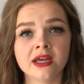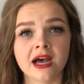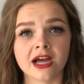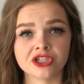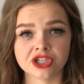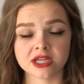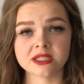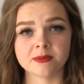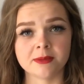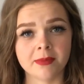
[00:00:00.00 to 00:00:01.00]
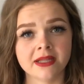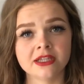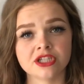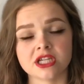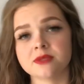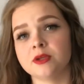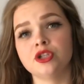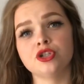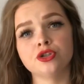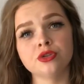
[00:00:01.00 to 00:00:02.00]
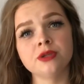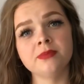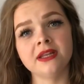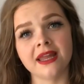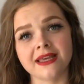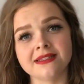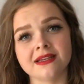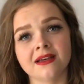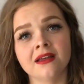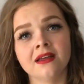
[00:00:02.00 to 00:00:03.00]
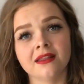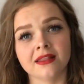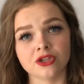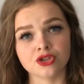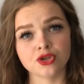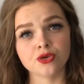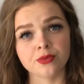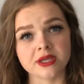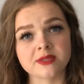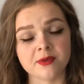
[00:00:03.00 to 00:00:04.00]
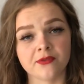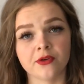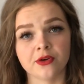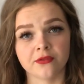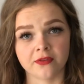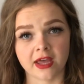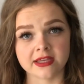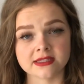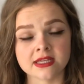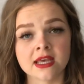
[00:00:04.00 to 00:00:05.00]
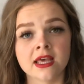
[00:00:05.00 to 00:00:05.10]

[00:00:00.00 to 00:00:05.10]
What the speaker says: band adjustment shouldn't be later than 2 weeks before your flight.